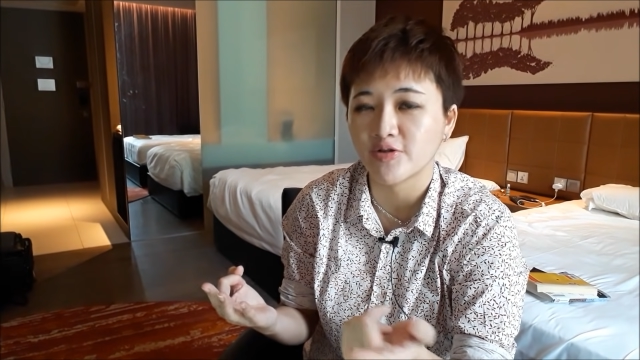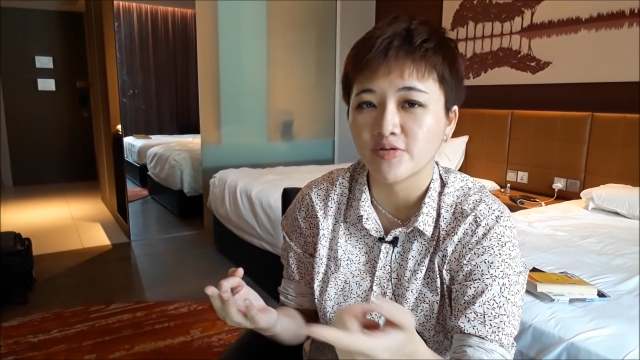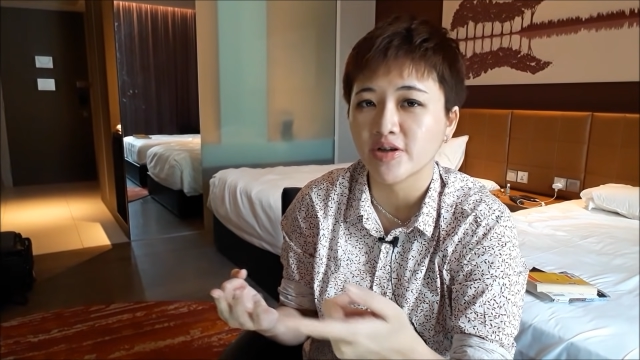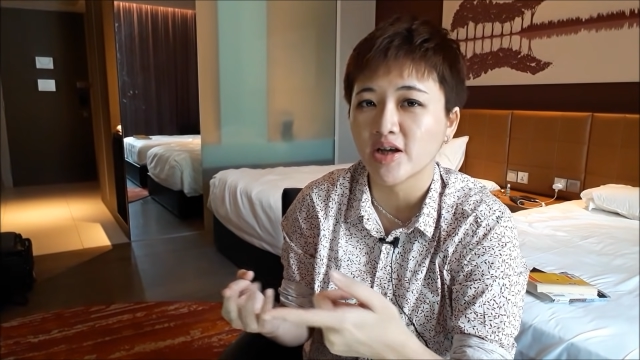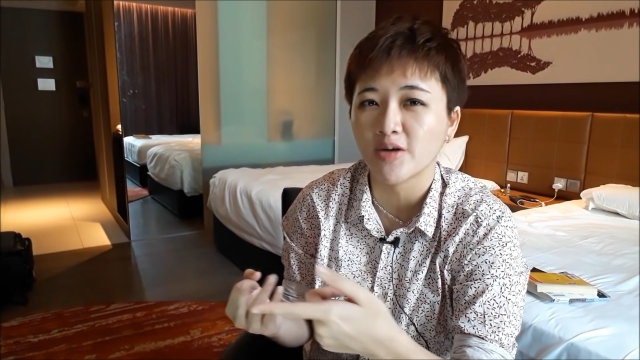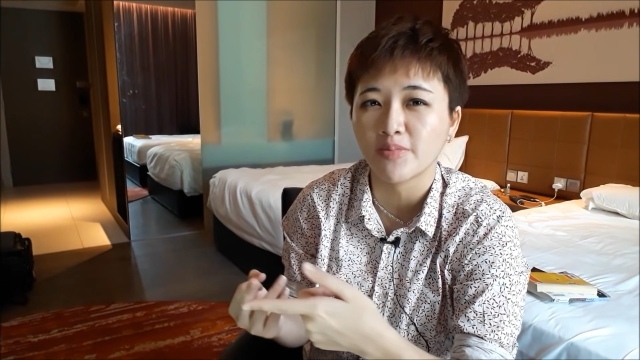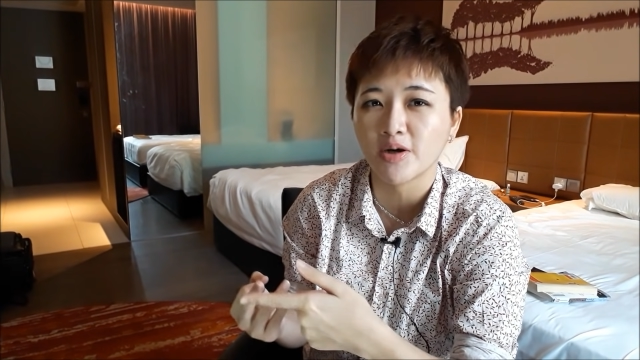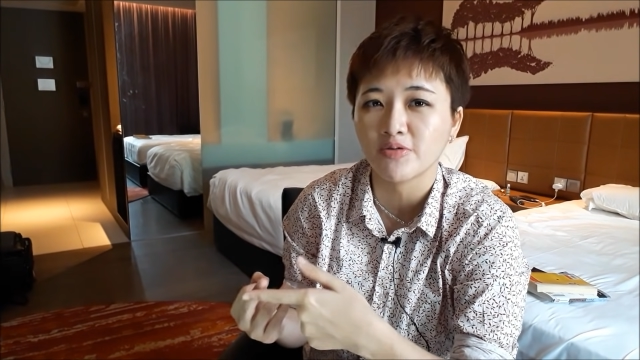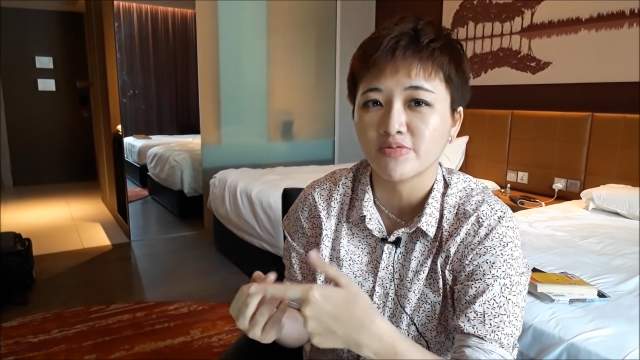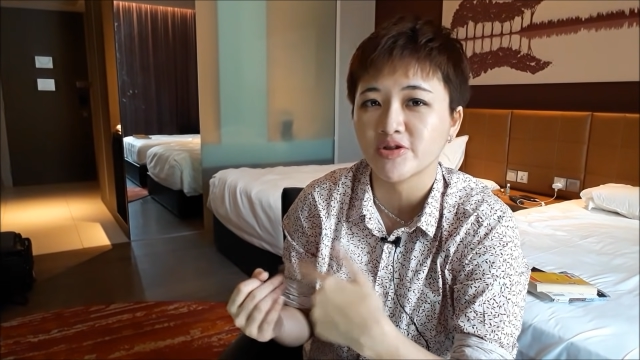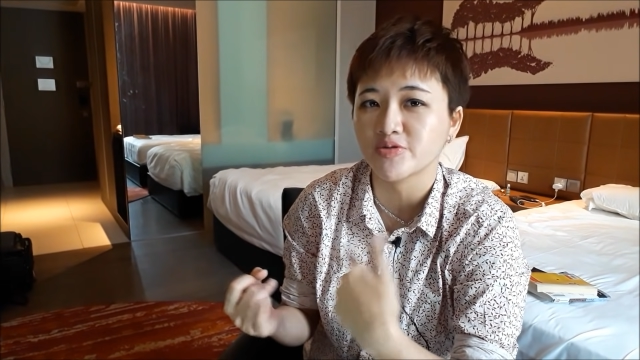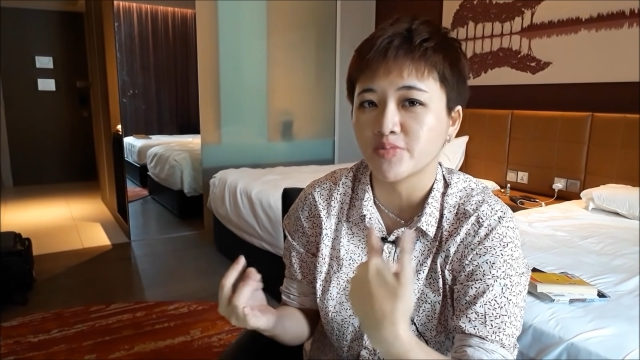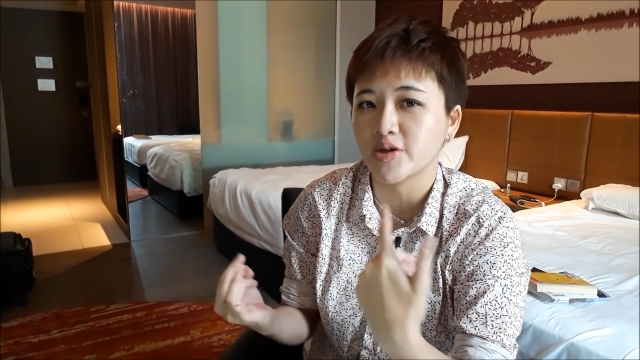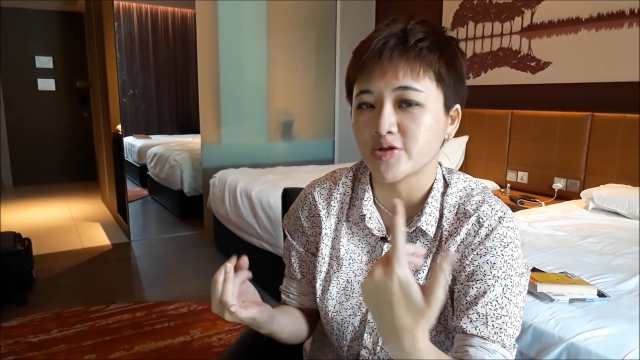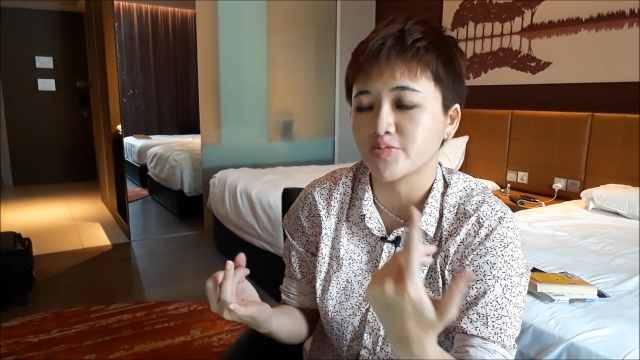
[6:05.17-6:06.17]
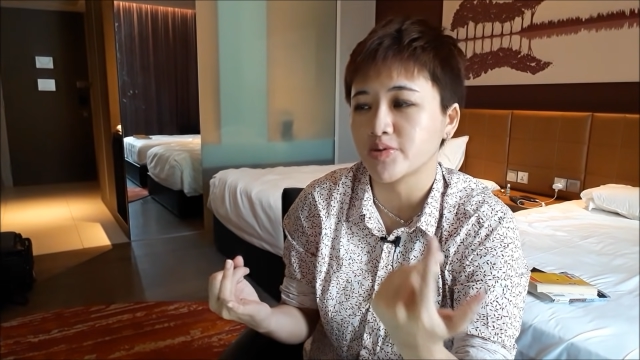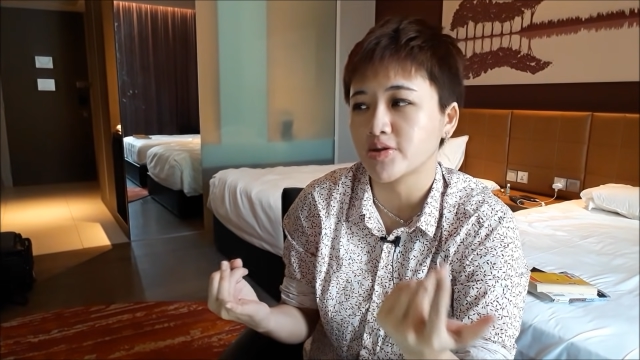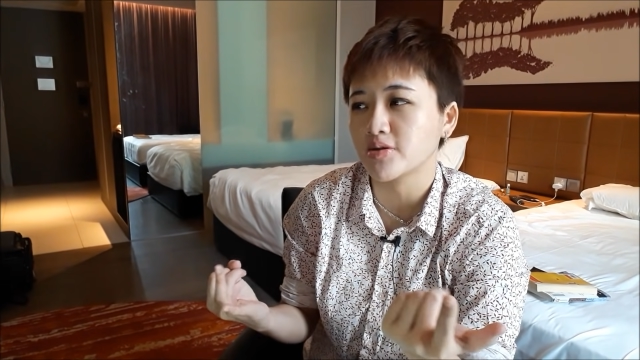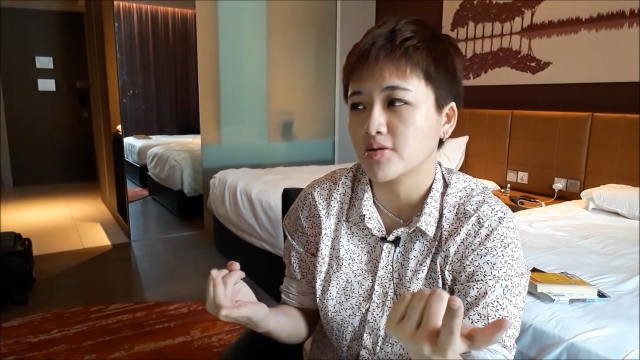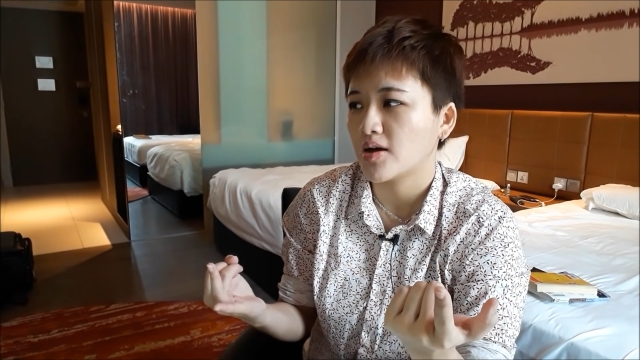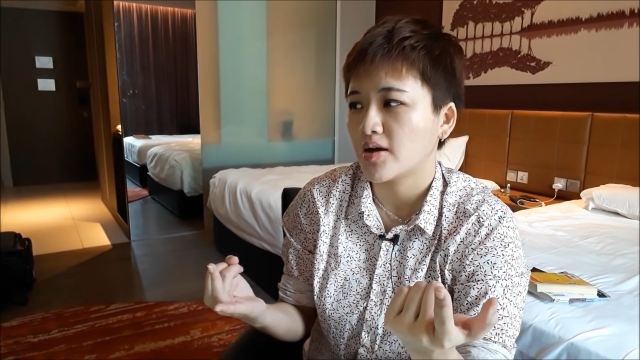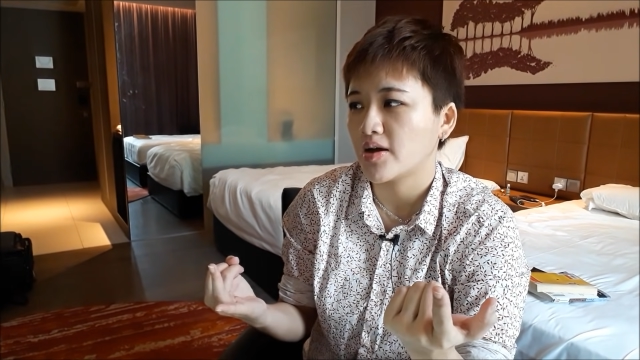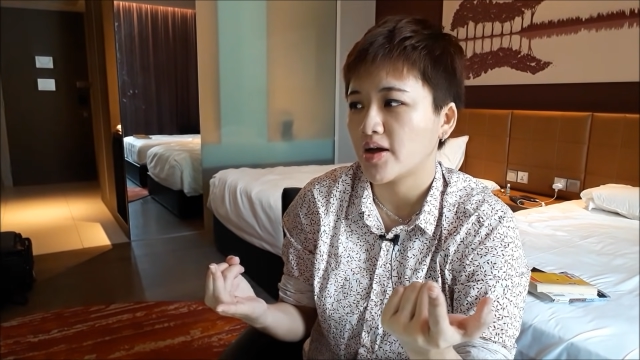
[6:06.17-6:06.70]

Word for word: don't care about risk management.